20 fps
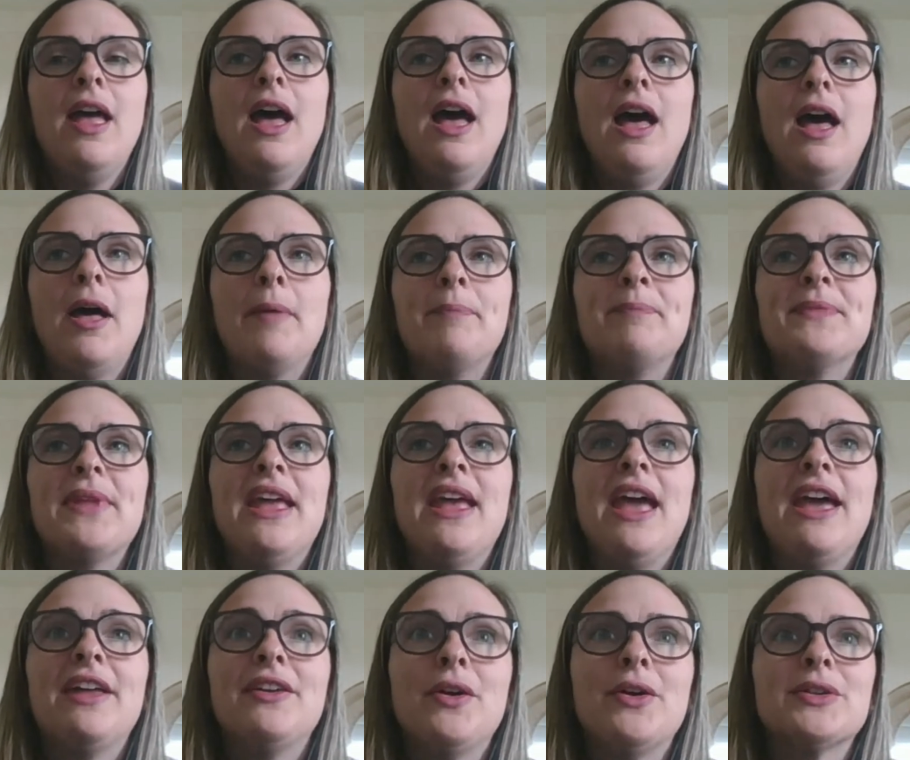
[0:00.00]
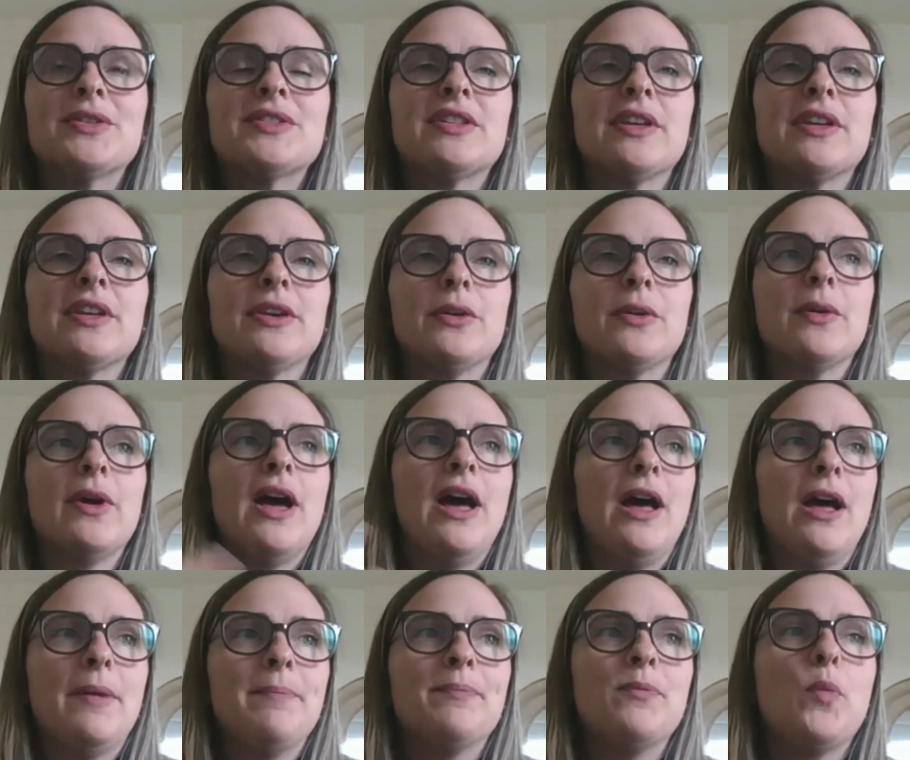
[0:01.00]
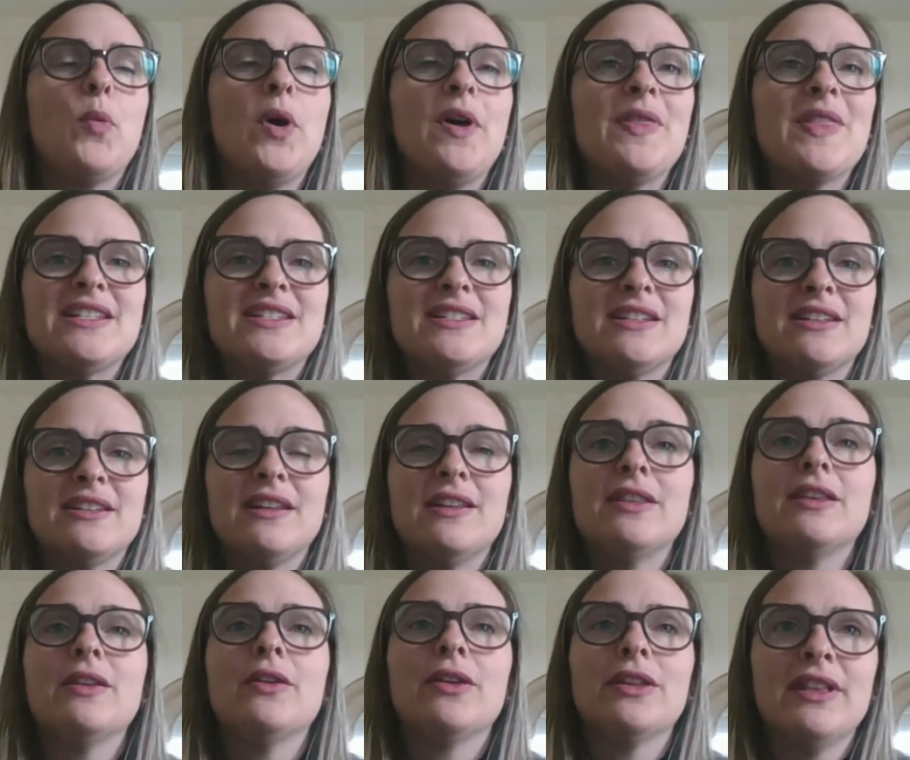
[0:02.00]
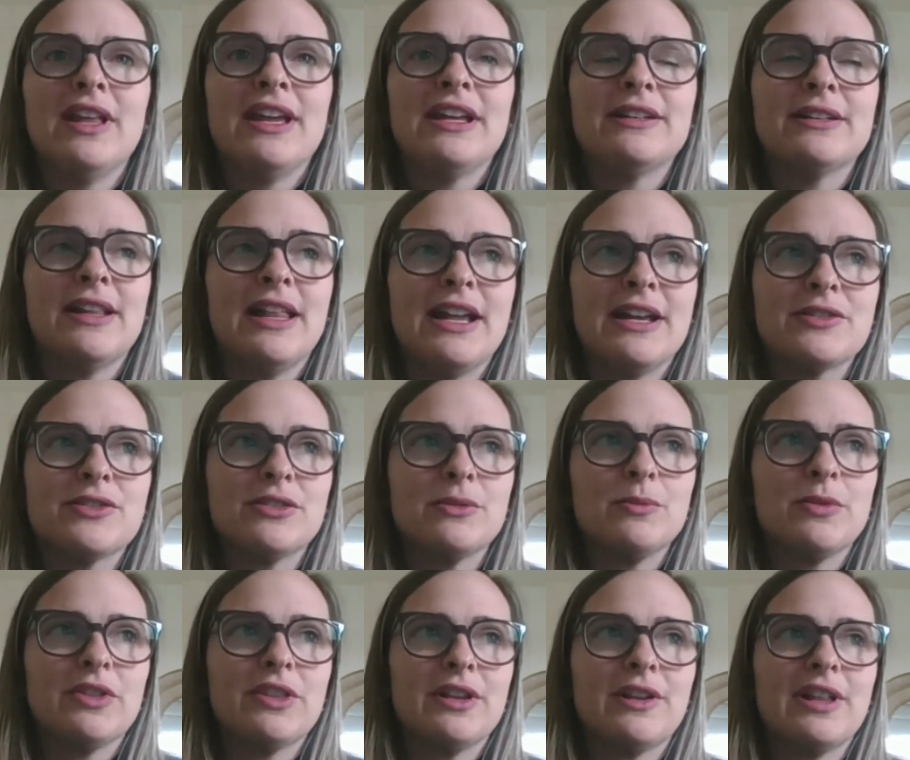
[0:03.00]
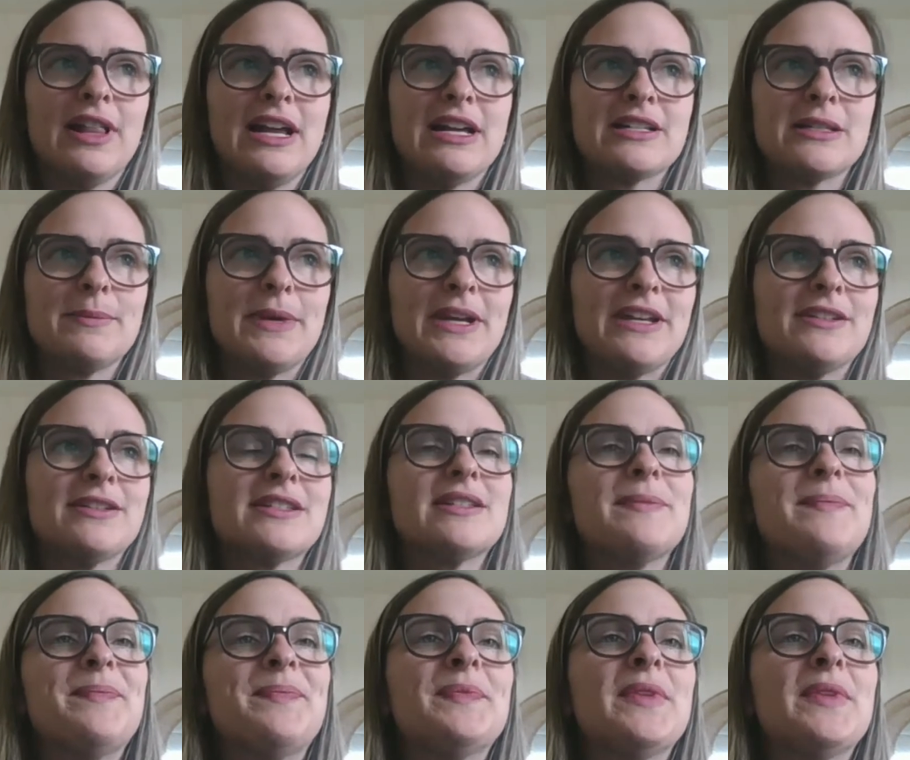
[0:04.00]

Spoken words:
and also what they did in the online classroom with their classmates.